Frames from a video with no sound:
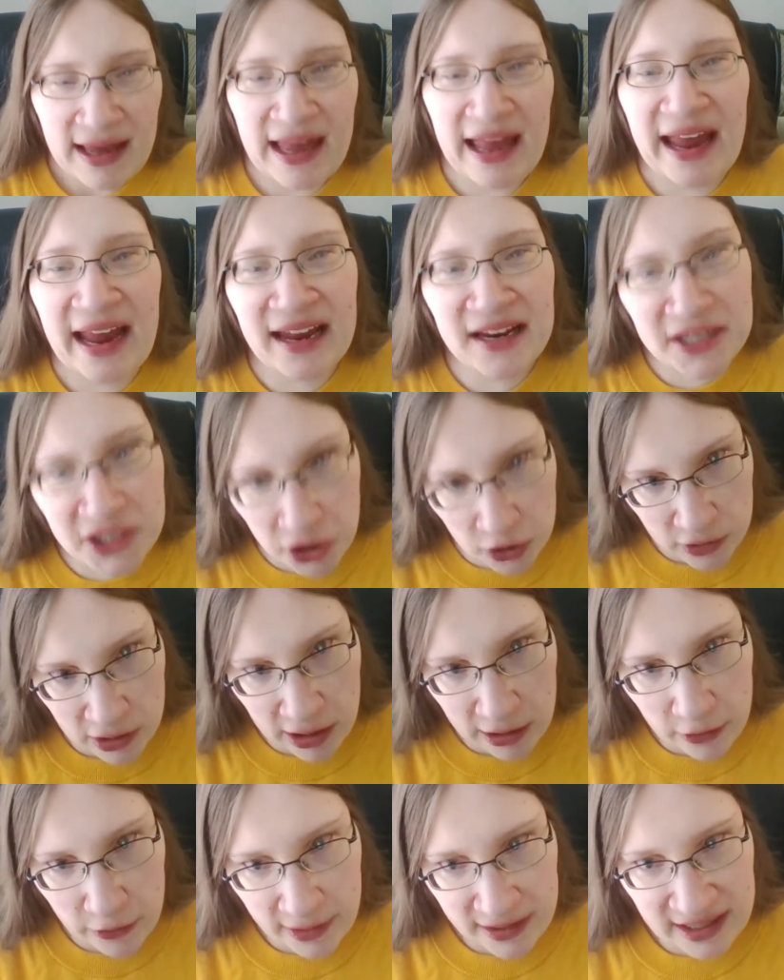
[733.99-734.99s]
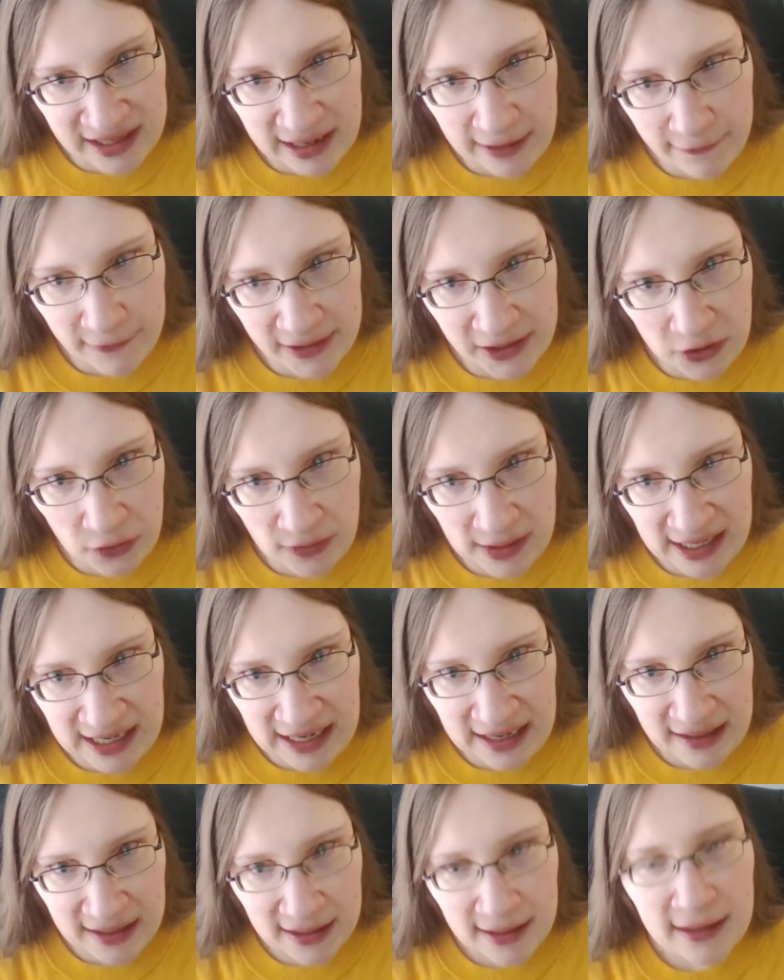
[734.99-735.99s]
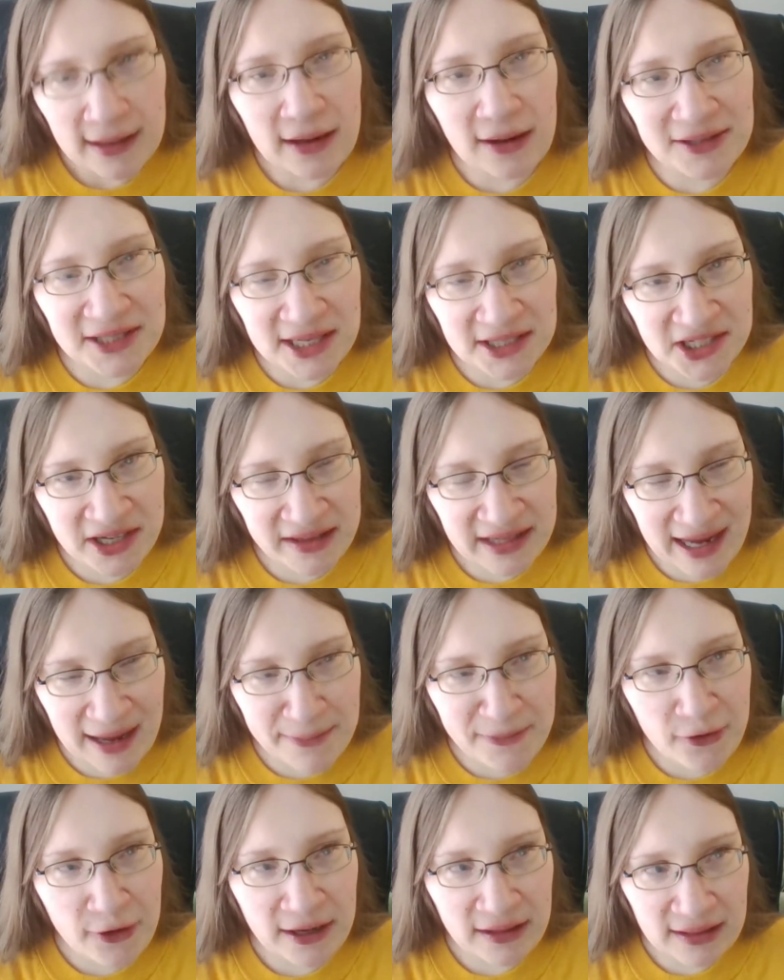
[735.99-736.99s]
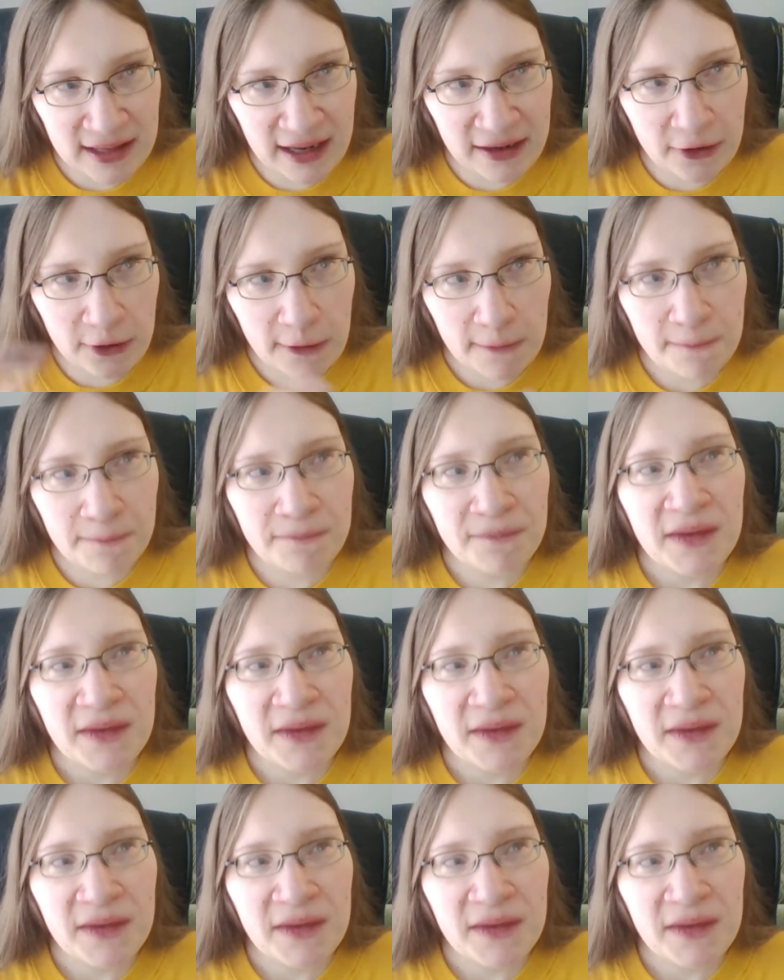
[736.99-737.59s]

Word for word: and you're not going to get what you need. I'll touch on that point later.